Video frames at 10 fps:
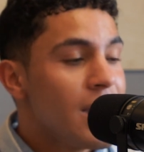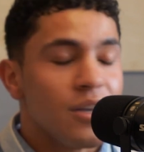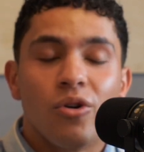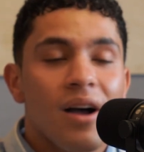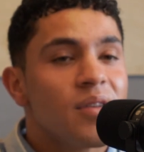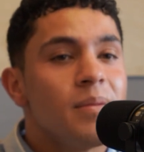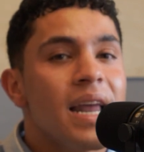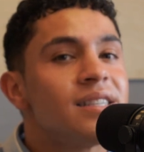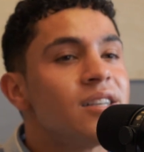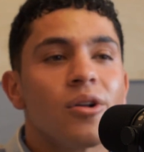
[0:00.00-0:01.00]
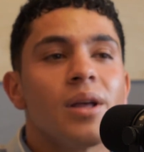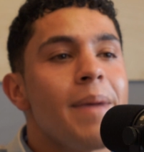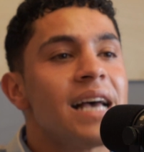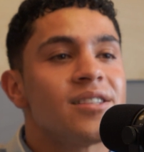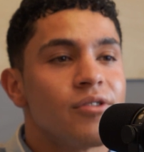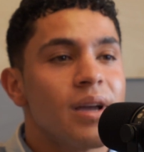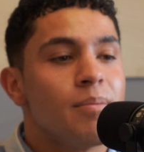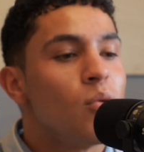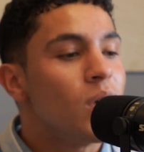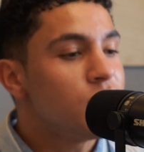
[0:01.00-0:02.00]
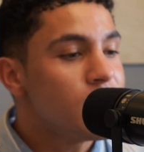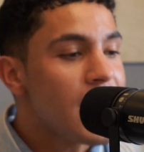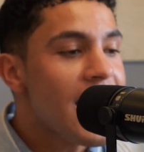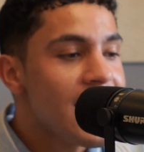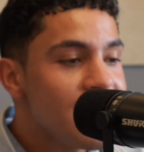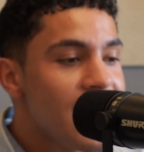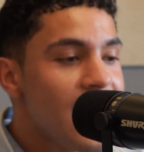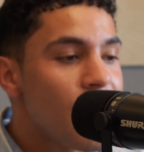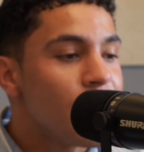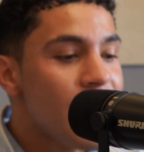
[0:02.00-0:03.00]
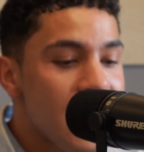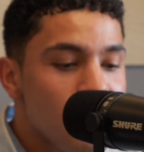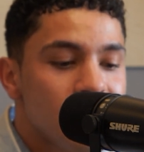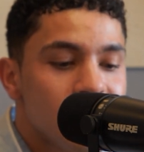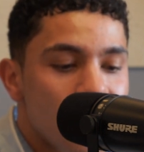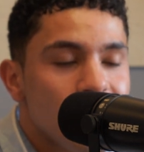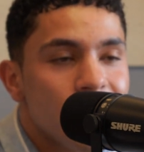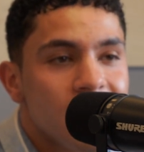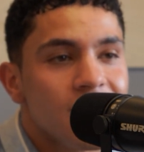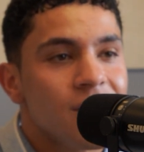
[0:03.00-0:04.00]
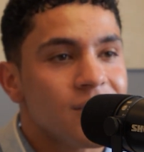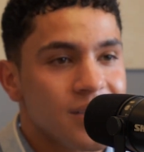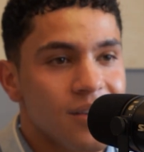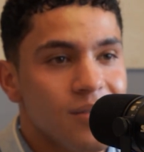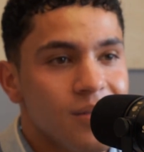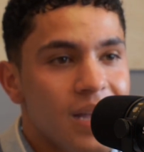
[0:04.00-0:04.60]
You don't have to necessarily master it, but once you get in there, then you can start learning another skill.